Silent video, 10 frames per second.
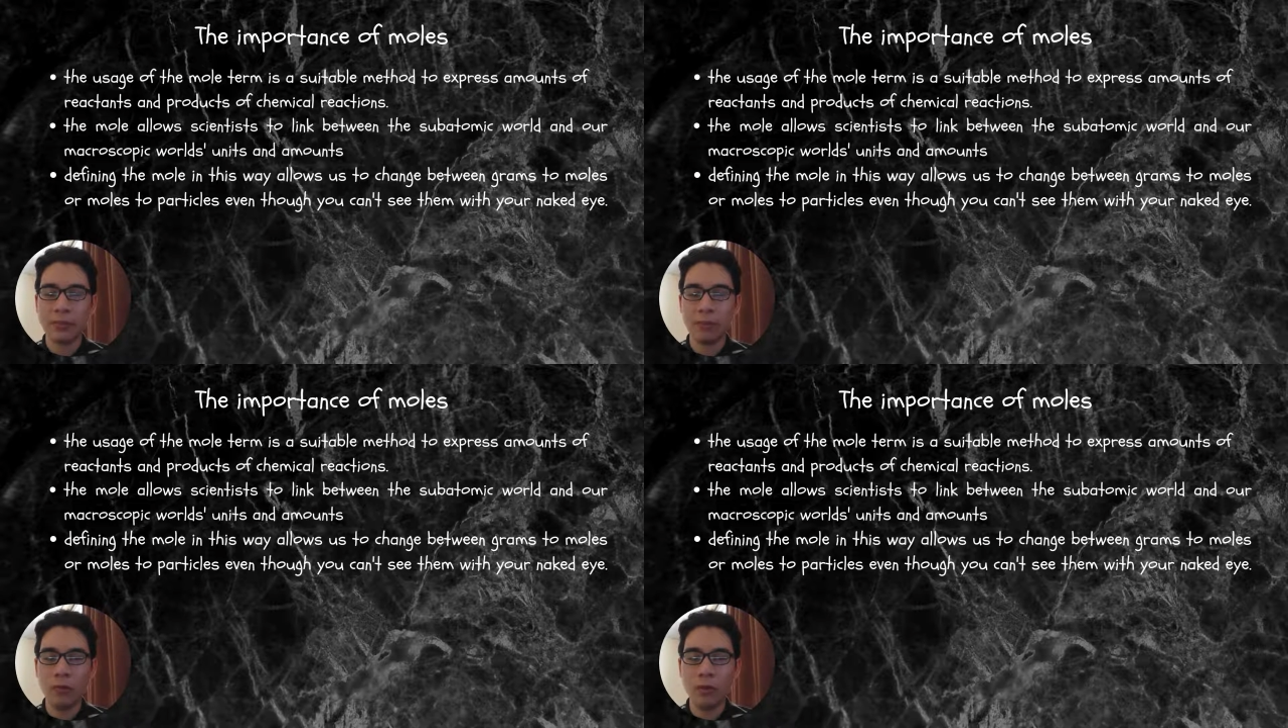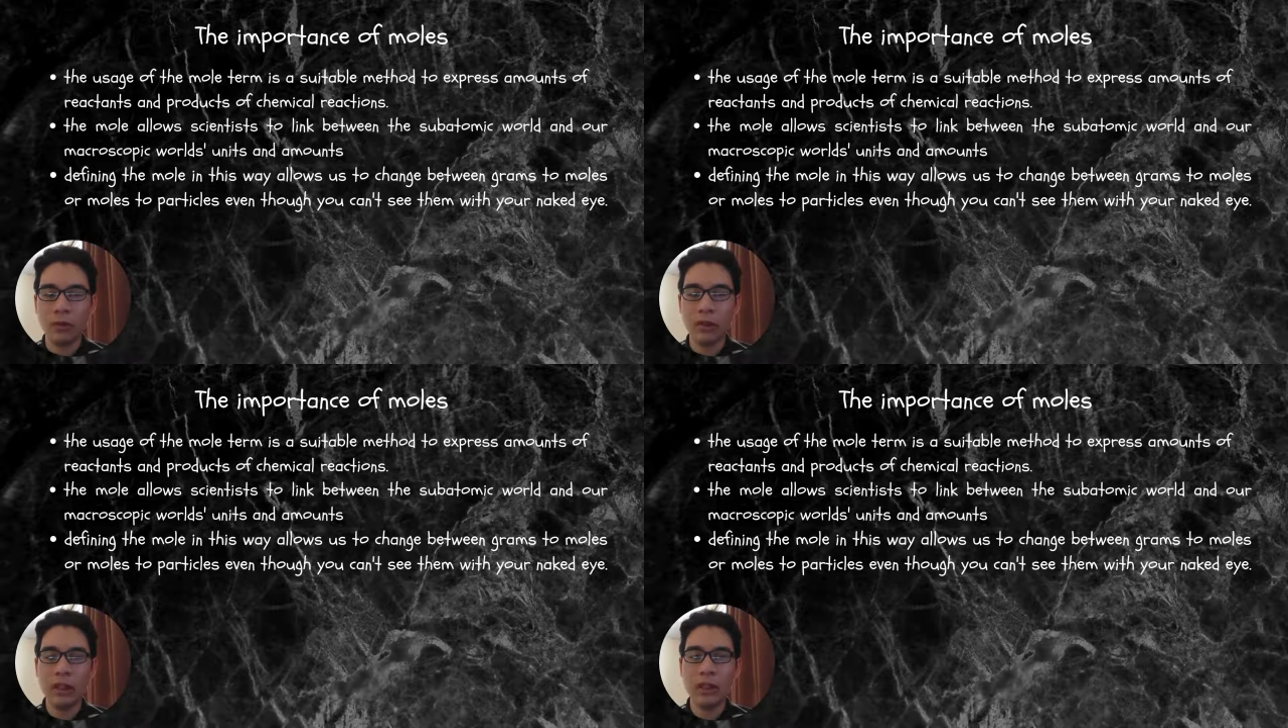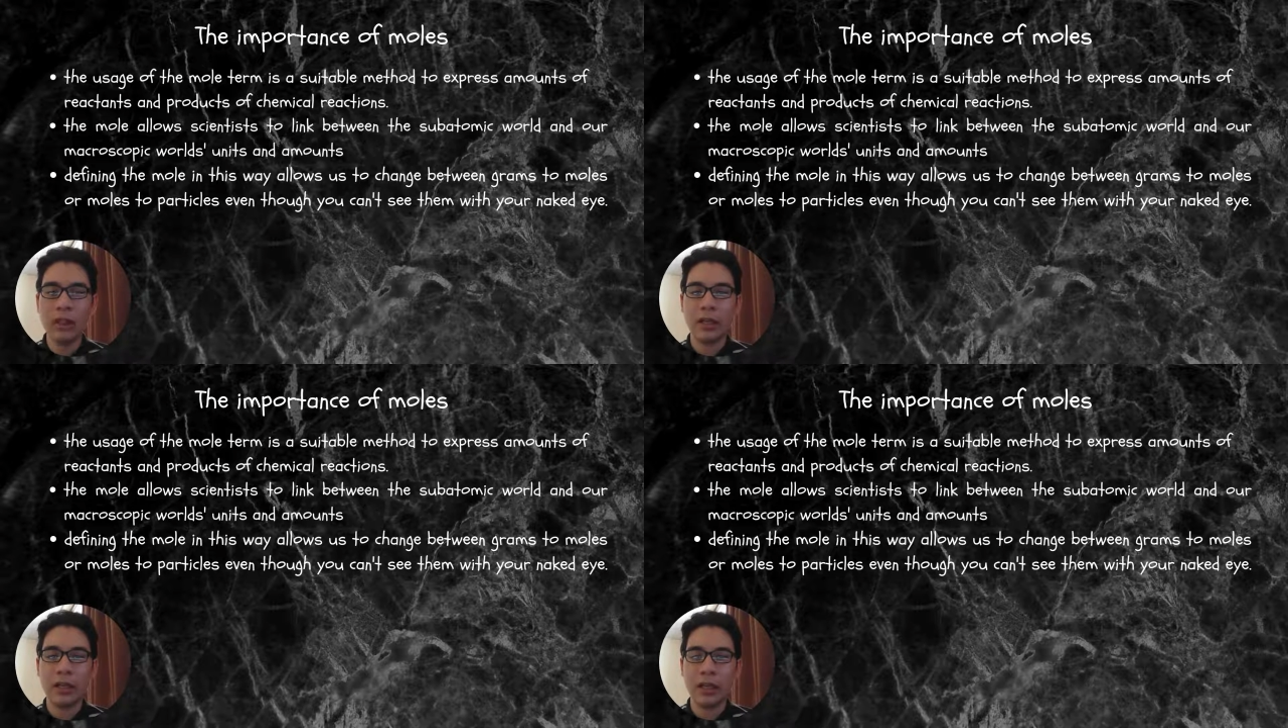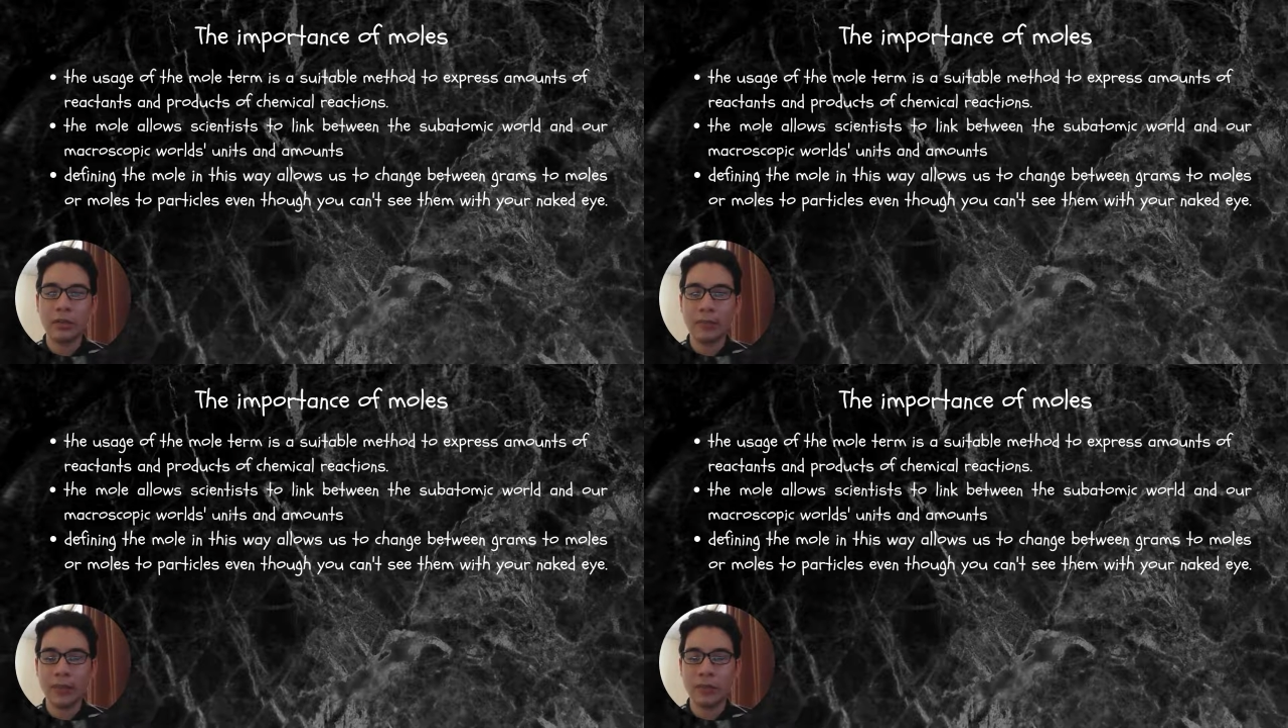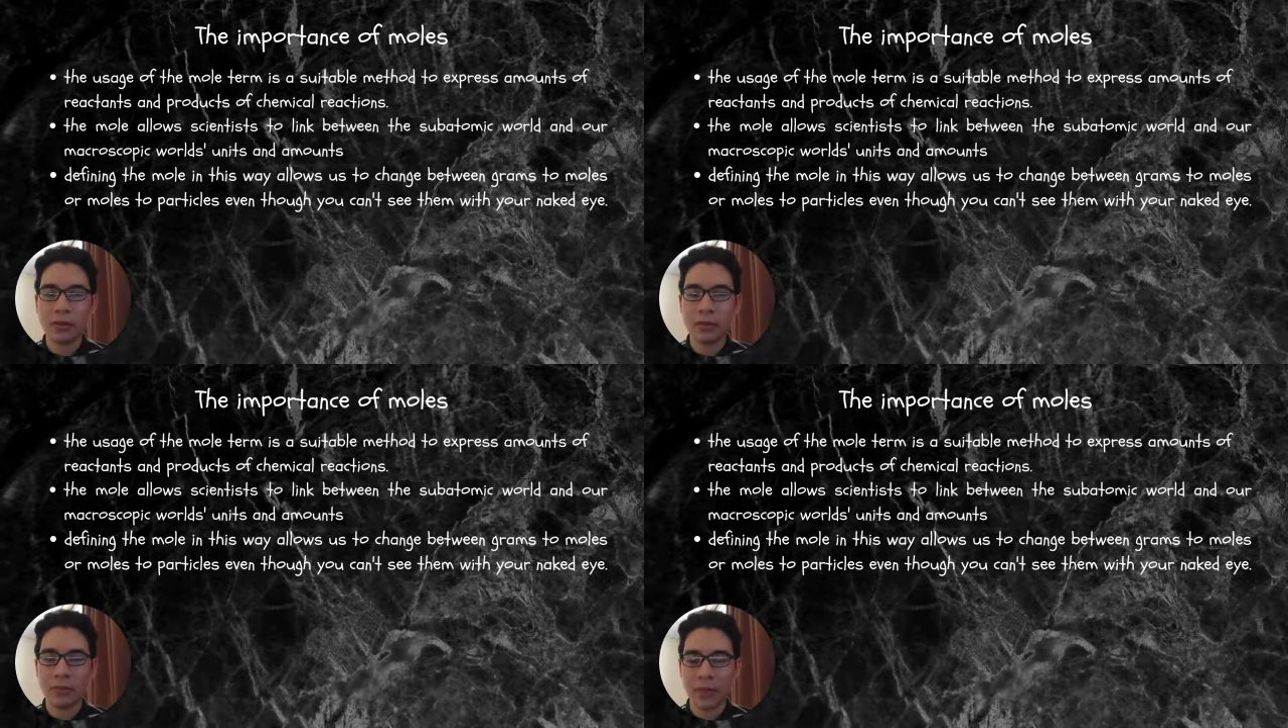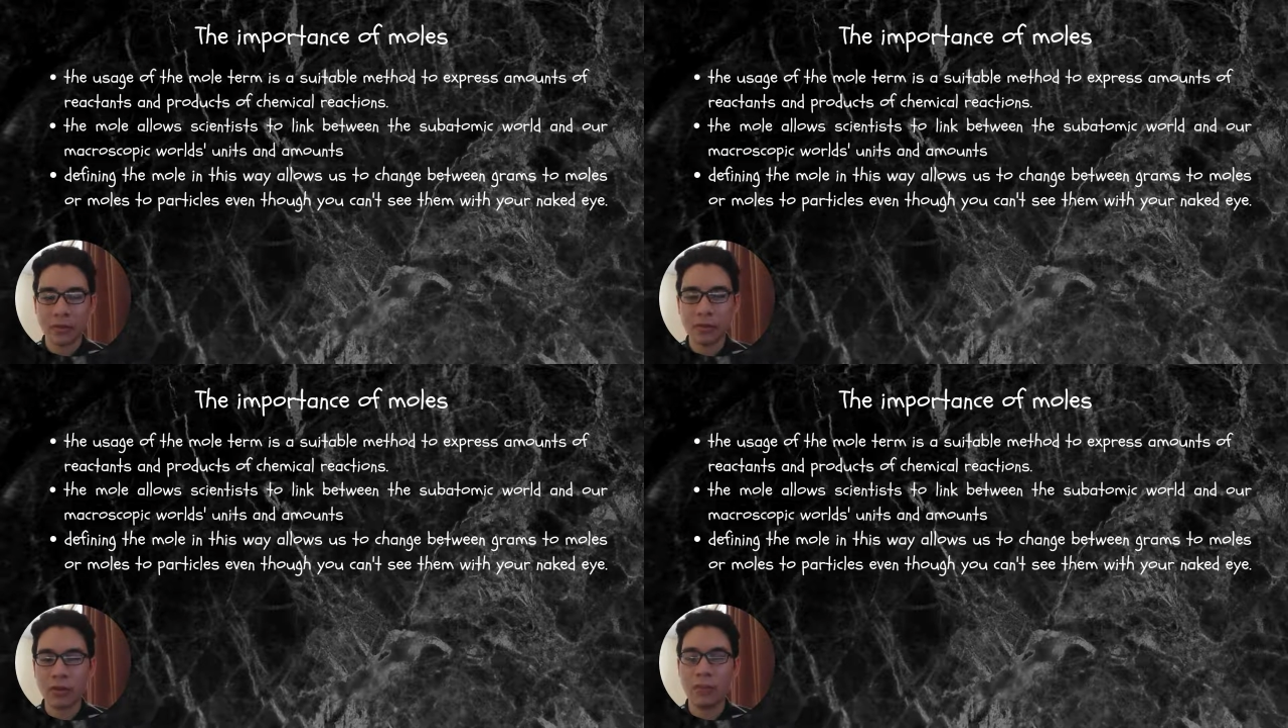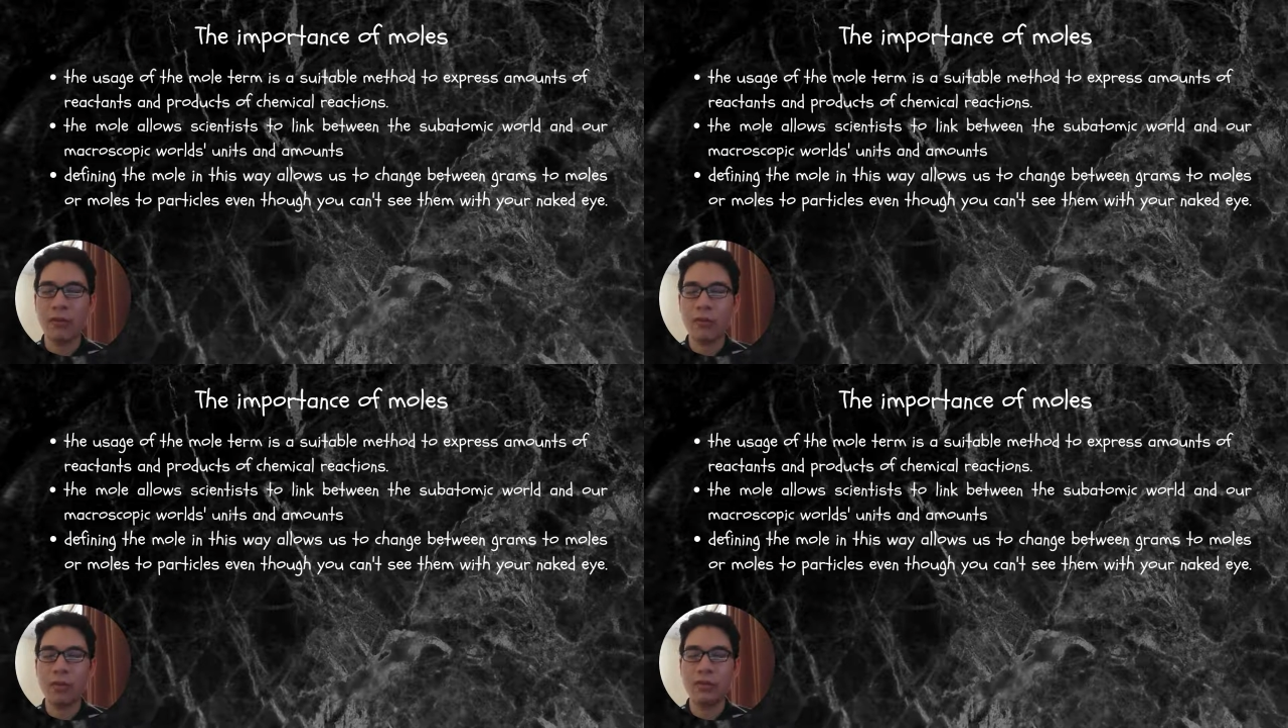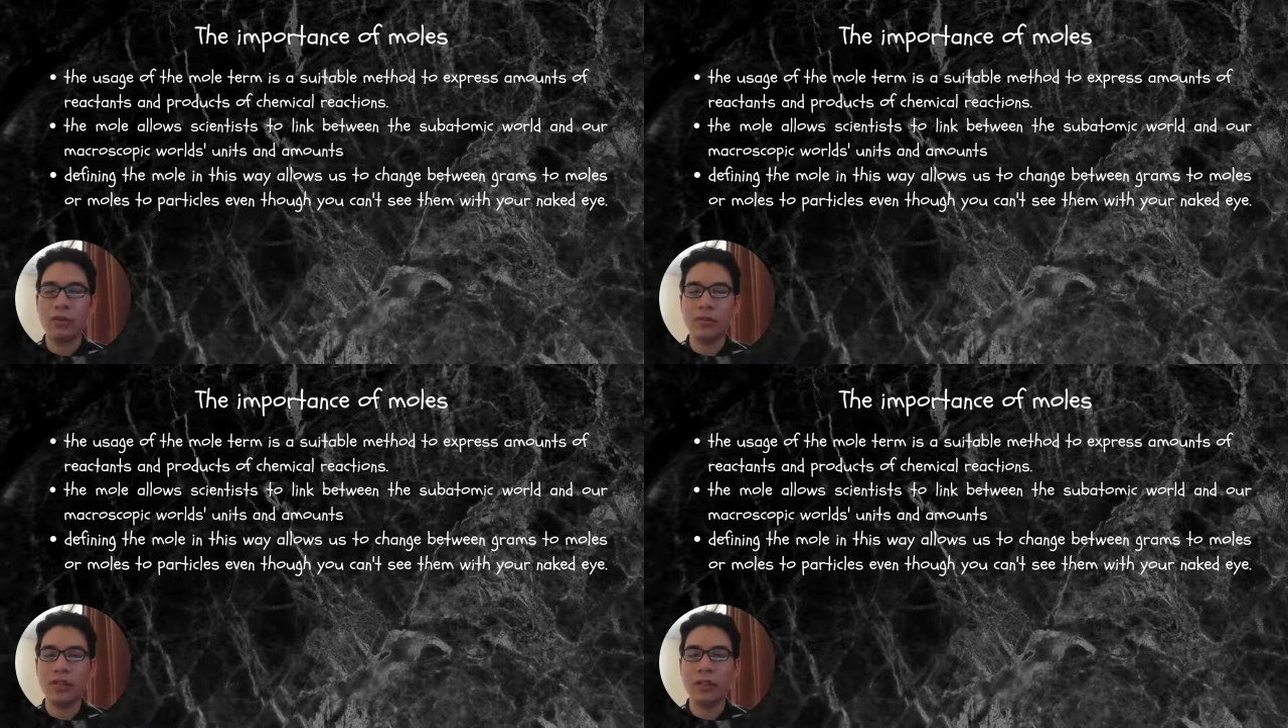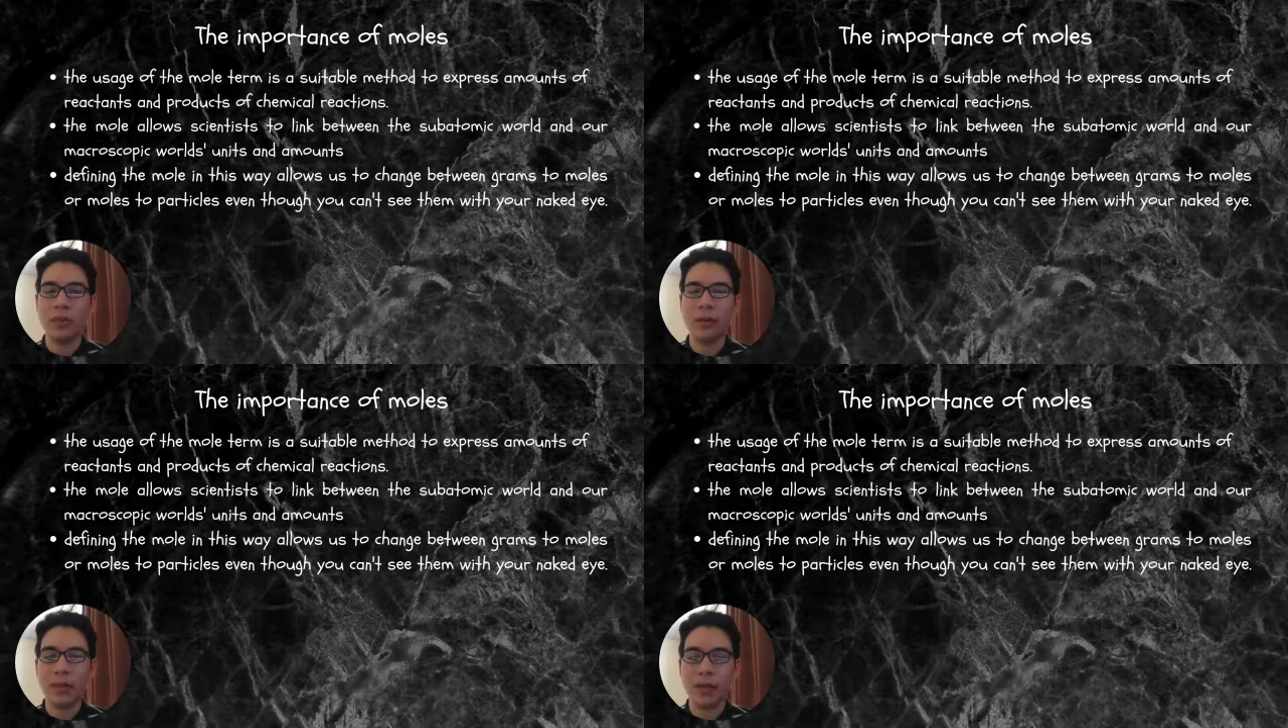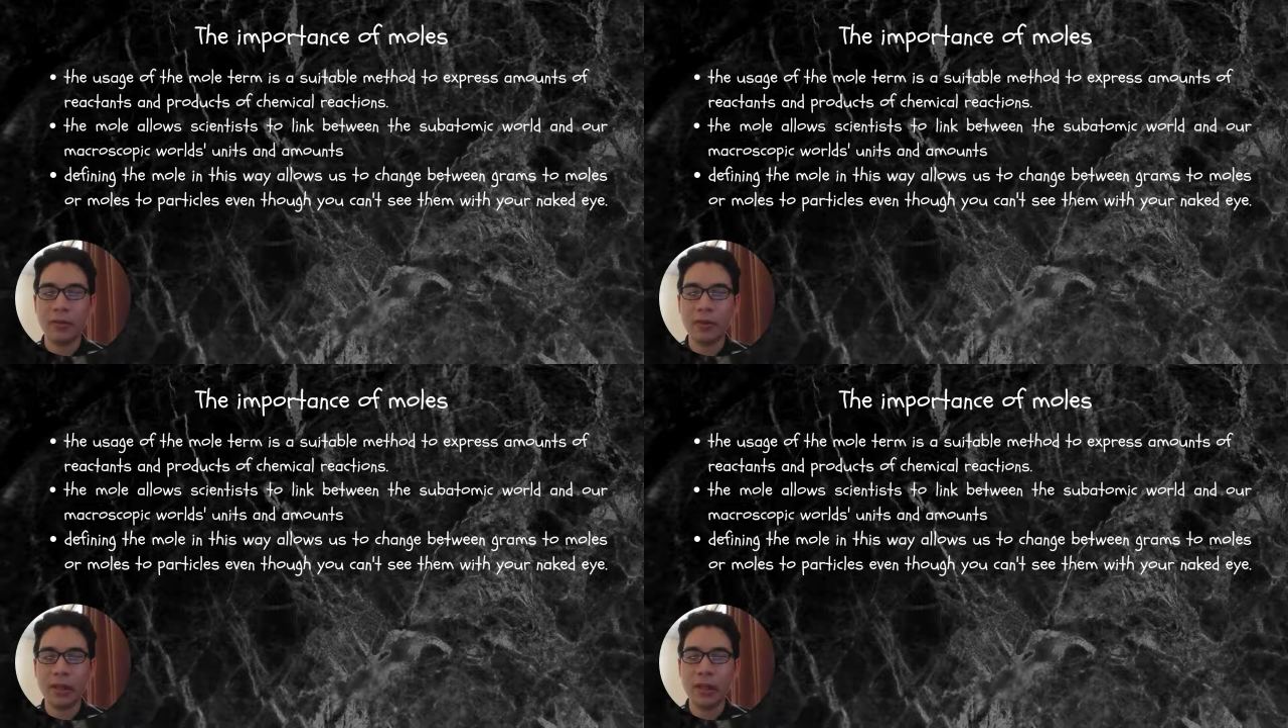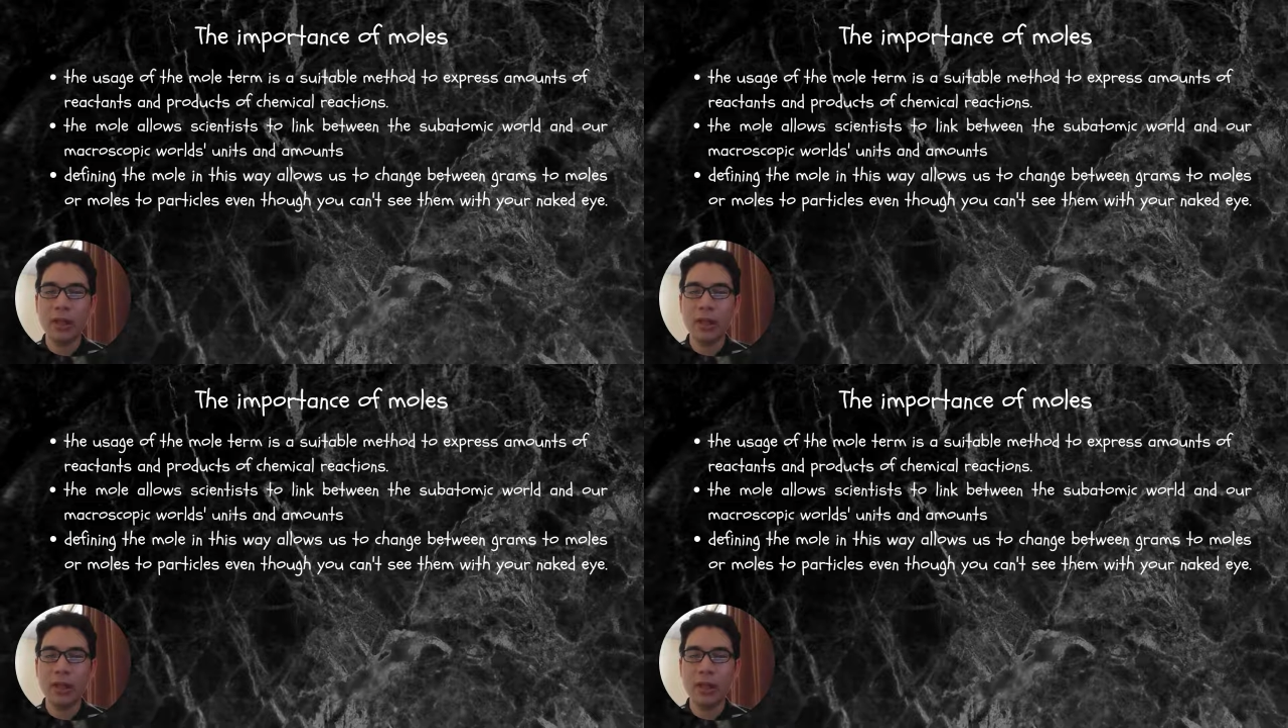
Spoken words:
and our macroscopic worlds, units and amounts. So